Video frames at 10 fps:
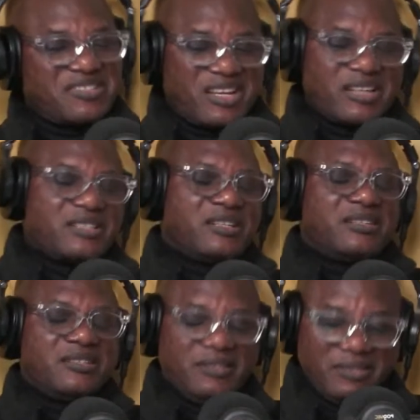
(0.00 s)
things like
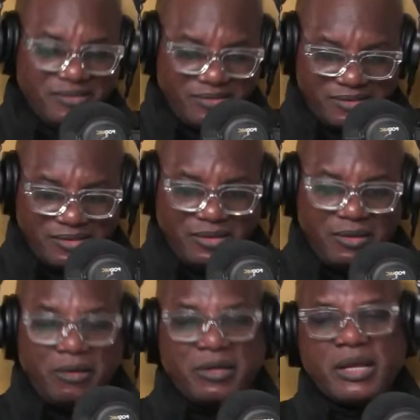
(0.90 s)
that.
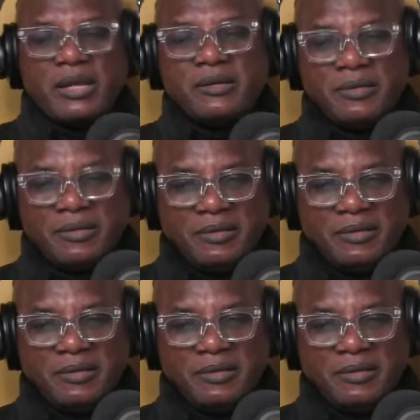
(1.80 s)
Okay.